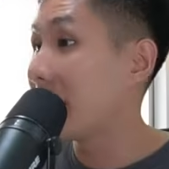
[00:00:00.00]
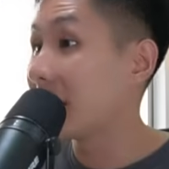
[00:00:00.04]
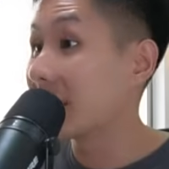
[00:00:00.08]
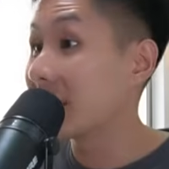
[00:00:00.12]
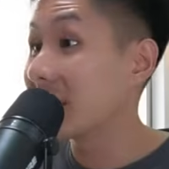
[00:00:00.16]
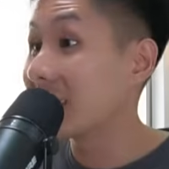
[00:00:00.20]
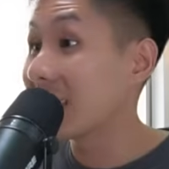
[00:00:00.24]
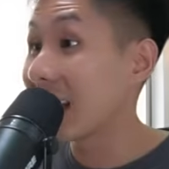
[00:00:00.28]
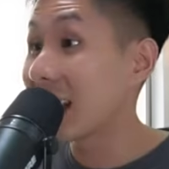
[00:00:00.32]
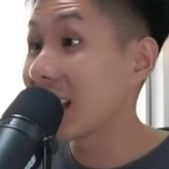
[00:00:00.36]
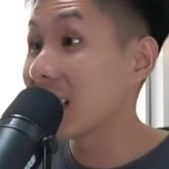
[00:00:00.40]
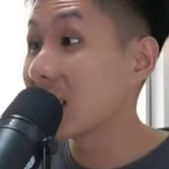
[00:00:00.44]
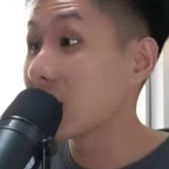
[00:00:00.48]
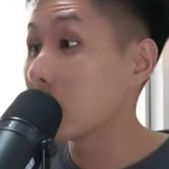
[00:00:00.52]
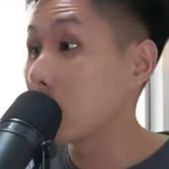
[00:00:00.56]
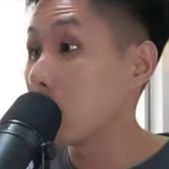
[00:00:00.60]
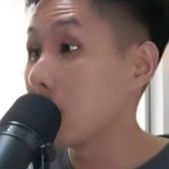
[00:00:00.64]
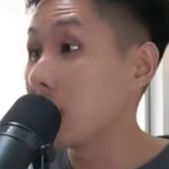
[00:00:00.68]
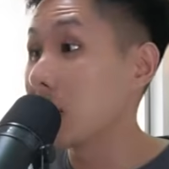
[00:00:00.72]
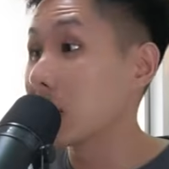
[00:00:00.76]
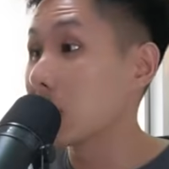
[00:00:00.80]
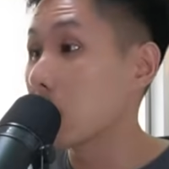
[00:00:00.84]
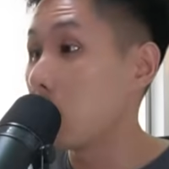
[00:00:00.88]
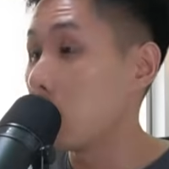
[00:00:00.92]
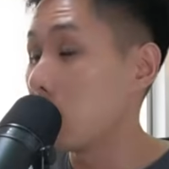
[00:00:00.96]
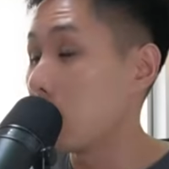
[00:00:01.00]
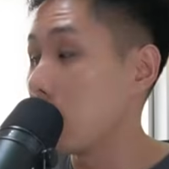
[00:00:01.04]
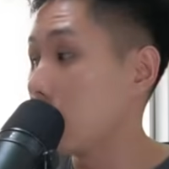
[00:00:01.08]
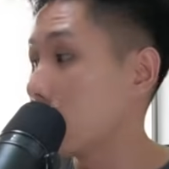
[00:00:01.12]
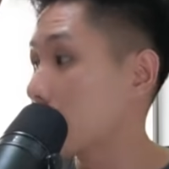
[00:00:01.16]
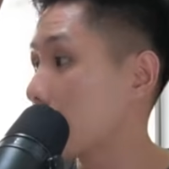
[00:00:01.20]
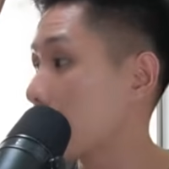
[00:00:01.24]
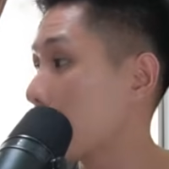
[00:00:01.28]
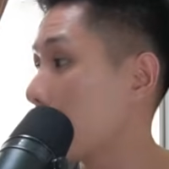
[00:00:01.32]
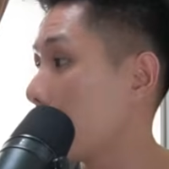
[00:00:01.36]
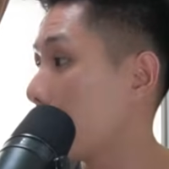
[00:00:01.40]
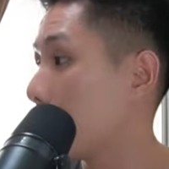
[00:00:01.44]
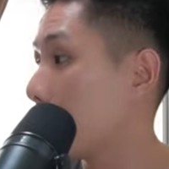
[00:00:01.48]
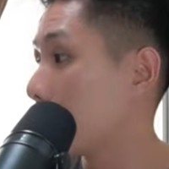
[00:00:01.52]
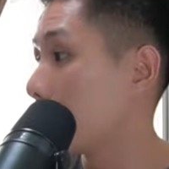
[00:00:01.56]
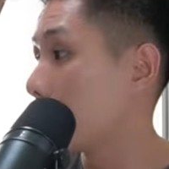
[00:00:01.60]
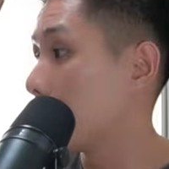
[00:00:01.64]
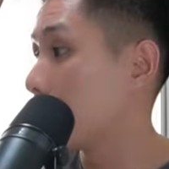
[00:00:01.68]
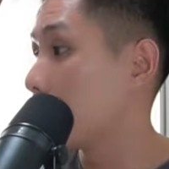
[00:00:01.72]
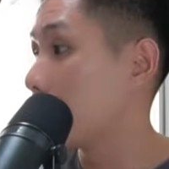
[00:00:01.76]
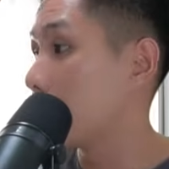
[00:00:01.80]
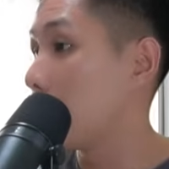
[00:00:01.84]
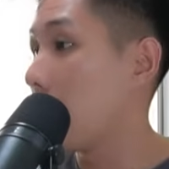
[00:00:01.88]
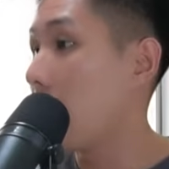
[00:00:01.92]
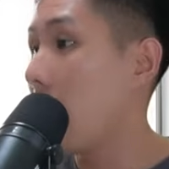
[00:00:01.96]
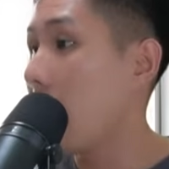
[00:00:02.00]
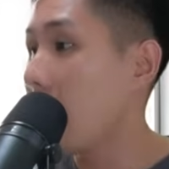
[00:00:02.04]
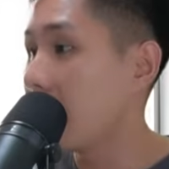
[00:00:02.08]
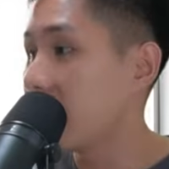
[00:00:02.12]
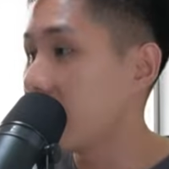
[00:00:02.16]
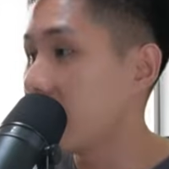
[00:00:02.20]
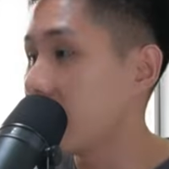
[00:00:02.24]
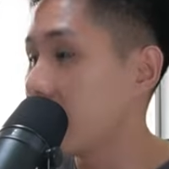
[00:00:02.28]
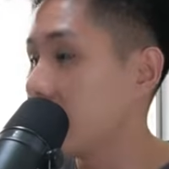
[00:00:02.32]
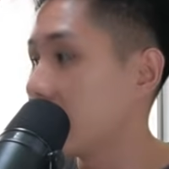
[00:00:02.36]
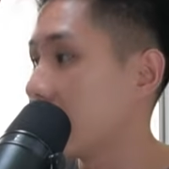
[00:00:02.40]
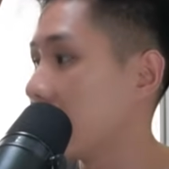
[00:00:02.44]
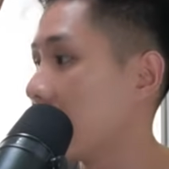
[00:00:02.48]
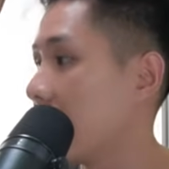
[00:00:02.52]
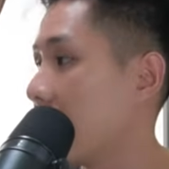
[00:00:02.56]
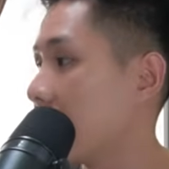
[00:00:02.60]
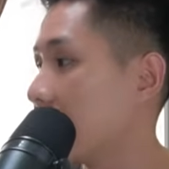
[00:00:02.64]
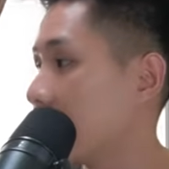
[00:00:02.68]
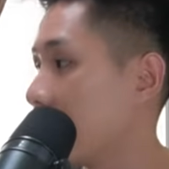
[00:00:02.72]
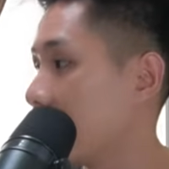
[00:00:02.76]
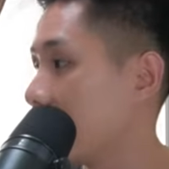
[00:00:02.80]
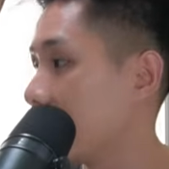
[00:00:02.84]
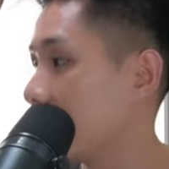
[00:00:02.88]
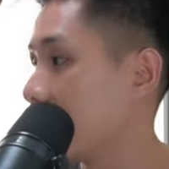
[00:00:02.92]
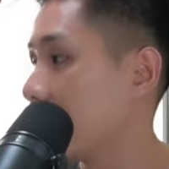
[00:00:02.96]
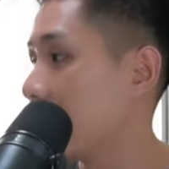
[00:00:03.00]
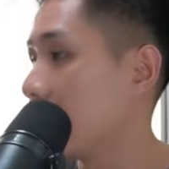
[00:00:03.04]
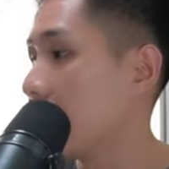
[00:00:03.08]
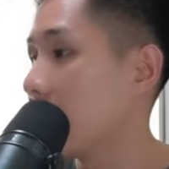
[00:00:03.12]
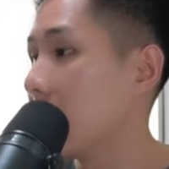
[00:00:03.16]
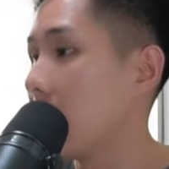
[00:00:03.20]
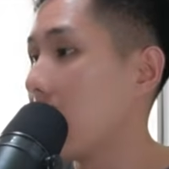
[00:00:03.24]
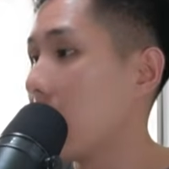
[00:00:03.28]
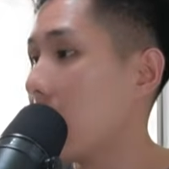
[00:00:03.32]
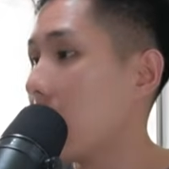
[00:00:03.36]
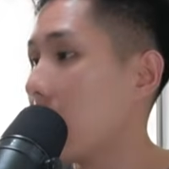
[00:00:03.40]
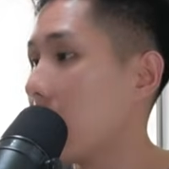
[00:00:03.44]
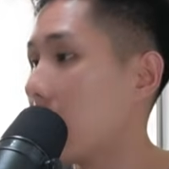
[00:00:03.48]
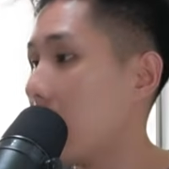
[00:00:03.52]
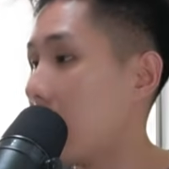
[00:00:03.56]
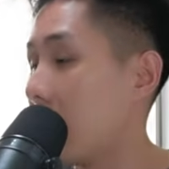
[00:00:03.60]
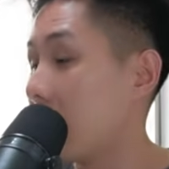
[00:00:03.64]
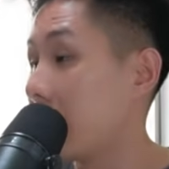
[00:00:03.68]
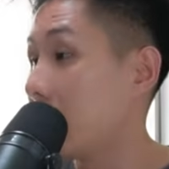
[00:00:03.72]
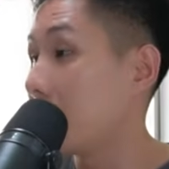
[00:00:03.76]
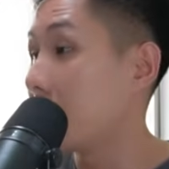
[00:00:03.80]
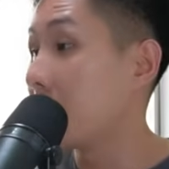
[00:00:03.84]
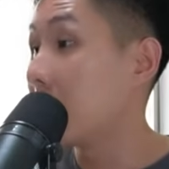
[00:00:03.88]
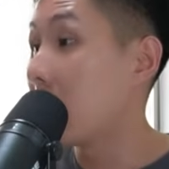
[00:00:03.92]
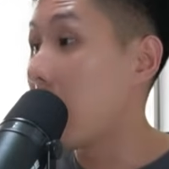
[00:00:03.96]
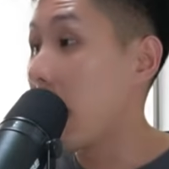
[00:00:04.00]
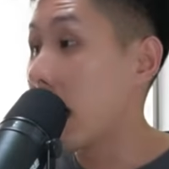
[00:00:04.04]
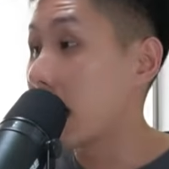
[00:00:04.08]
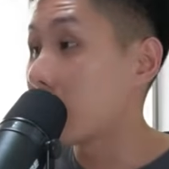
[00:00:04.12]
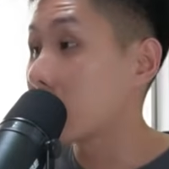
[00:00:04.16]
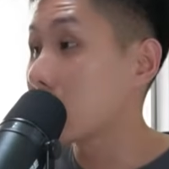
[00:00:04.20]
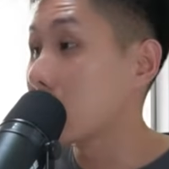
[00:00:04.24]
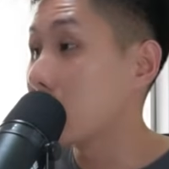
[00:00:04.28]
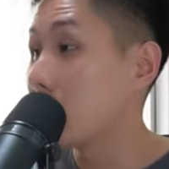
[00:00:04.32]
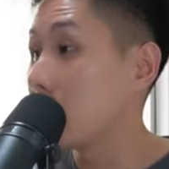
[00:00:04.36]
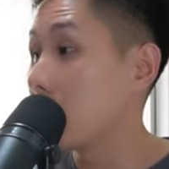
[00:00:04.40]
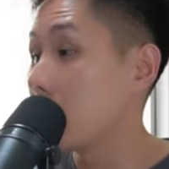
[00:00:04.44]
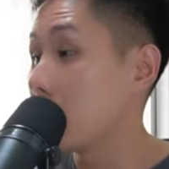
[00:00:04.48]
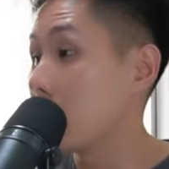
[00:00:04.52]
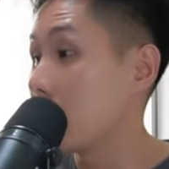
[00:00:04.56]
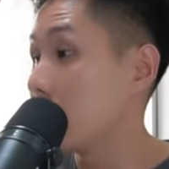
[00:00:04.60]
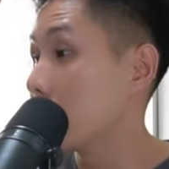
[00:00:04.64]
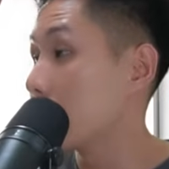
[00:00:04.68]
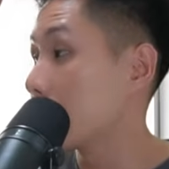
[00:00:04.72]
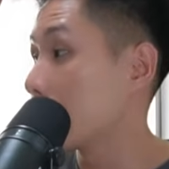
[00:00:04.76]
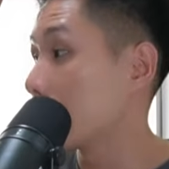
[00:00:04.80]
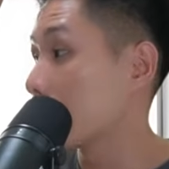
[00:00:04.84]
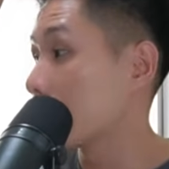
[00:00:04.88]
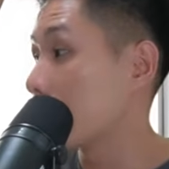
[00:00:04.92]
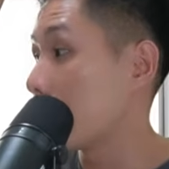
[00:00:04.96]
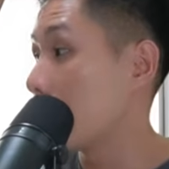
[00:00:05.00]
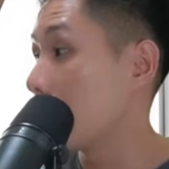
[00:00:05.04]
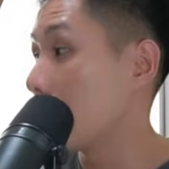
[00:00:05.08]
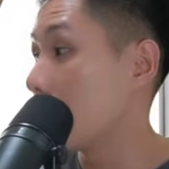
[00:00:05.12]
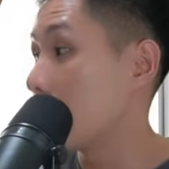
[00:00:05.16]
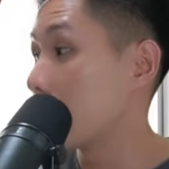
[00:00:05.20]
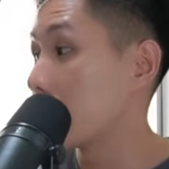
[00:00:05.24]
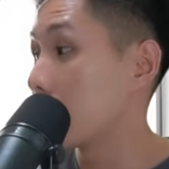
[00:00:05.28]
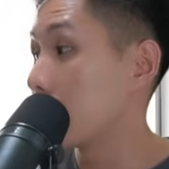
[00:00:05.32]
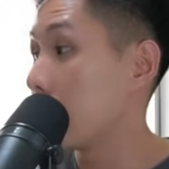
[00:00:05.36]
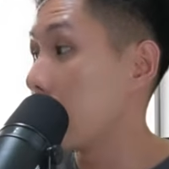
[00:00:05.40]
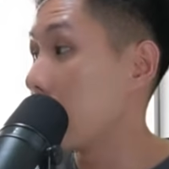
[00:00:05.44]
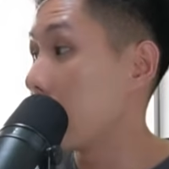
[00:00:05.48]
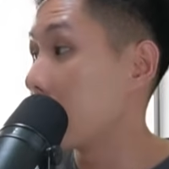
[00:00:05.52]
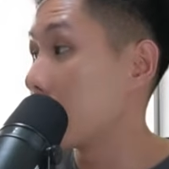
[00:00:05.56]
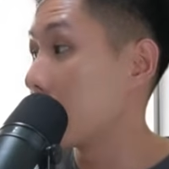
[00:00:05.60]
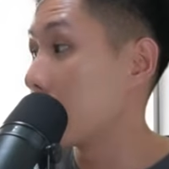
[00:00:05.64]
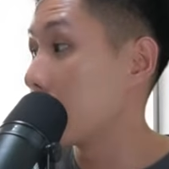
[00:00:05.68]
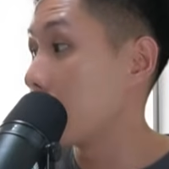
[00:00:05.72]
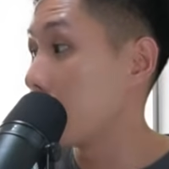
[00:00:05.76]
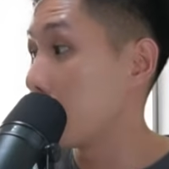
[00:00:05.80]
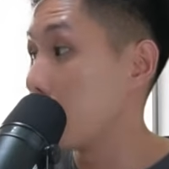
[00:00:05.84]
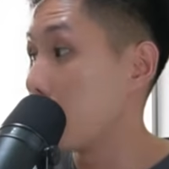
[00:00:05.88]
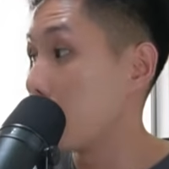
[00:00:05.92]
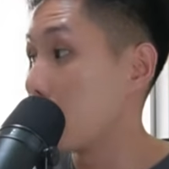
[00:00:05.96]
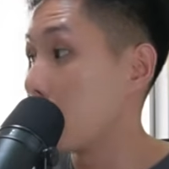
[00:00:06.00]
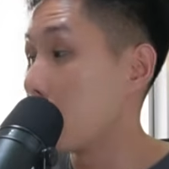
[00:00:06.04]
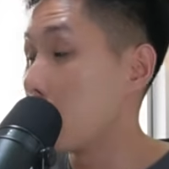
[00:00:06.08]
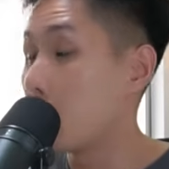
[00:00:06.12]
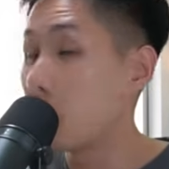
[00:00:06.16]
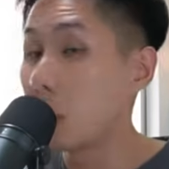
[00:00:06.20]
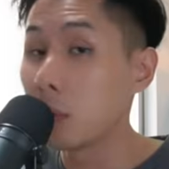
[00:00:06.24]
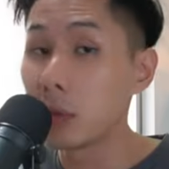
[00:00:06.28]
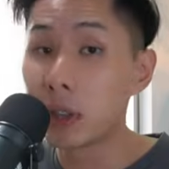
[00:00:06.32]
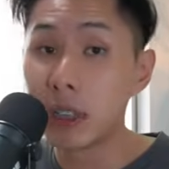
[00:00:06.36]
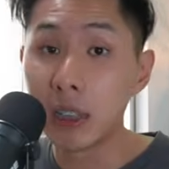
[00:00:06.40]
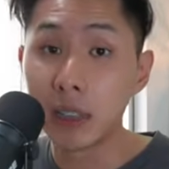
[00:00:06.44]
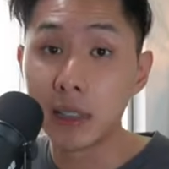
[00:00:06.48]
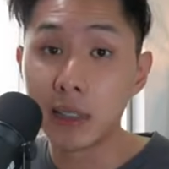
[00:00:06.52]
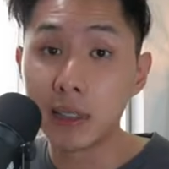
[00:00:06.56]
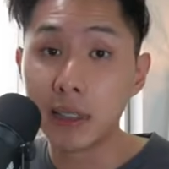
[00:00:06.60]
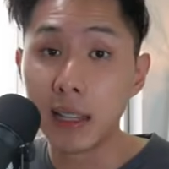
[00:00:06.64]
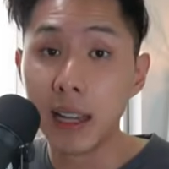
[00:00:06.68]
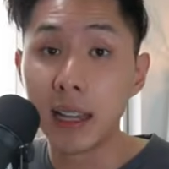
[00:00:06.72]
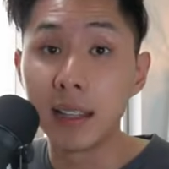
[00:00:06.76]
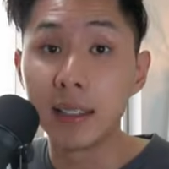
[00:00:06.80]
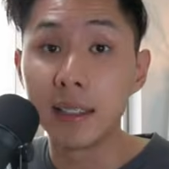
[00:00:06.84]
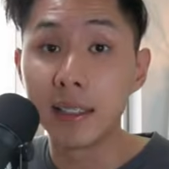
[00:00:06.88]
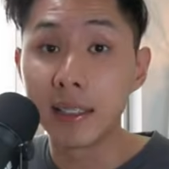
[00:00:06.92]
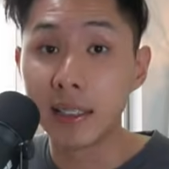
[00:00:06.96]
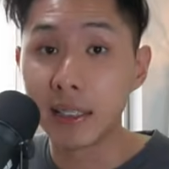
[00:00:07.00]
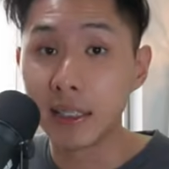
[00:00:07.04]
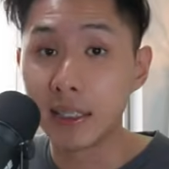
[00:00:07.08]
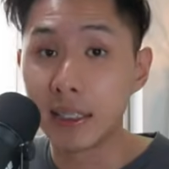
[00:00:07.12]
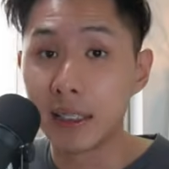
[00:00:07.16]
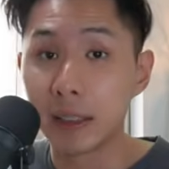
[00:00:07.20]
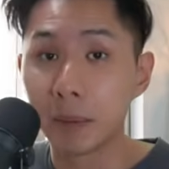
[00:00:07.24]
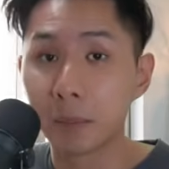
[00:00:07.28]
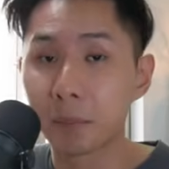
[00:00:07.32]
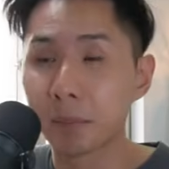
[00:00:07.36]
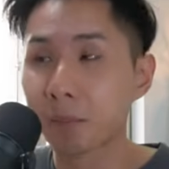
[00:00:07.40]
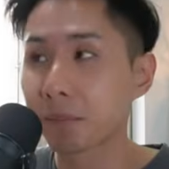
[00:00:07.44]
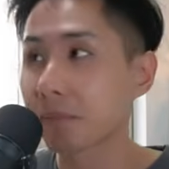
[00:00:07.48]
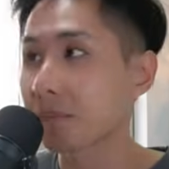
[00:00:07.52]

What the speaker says: the secondary storage, which is your hard disk, SSD, and even auxiliary storage like your removable disk and CD.